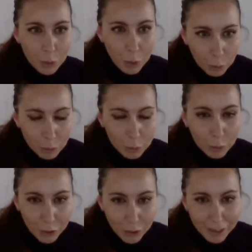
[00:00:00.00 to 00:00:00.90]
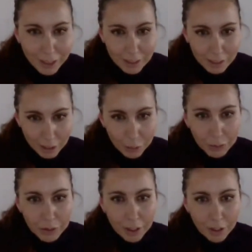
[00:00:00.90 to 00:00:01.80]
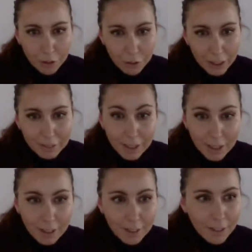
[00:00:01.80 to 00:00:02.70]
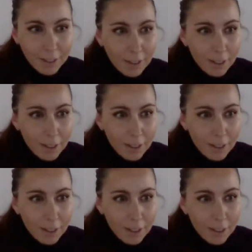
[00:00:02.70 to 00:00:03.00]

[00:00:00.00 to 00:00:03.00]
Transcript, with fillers: those who really a security threat are.